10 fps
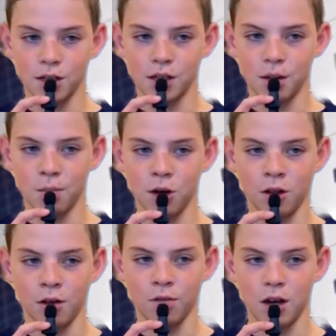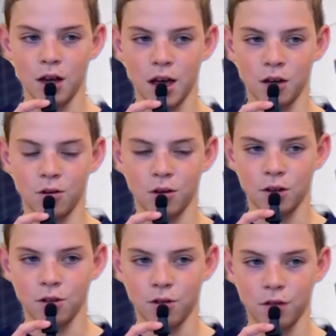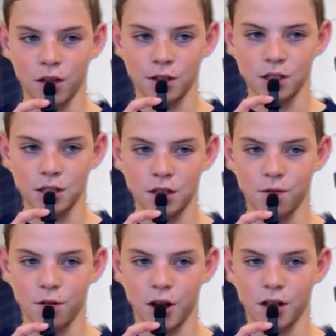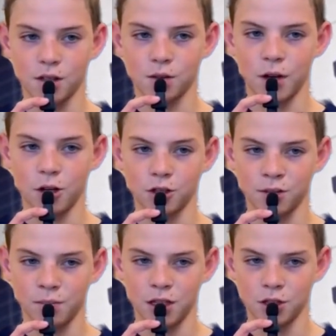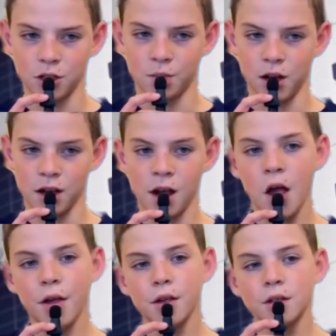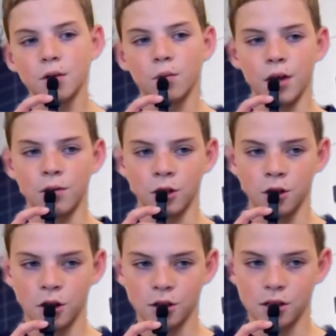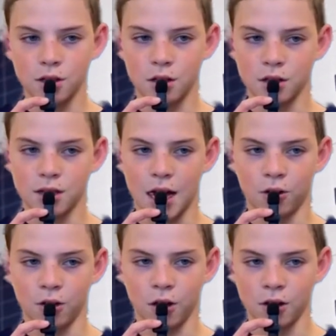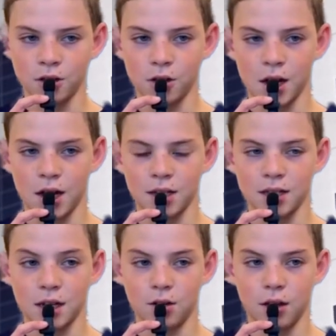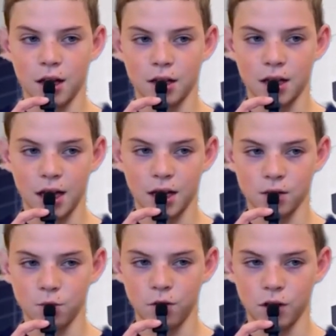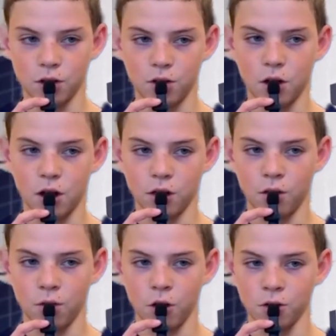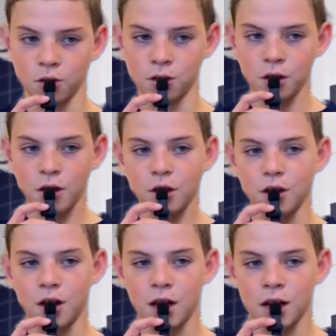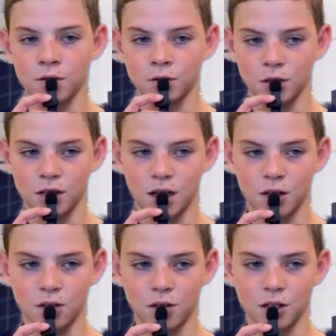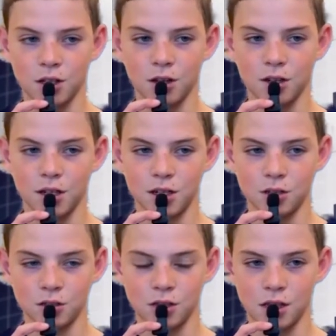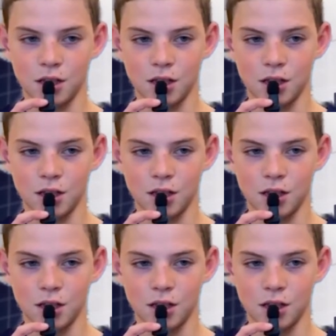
in the middle of the night, going through villages in France, Belgium, and Germany. We would turn the sound on so that it sounded like tanks moving on the roads. The natives would say to each other, Did you see the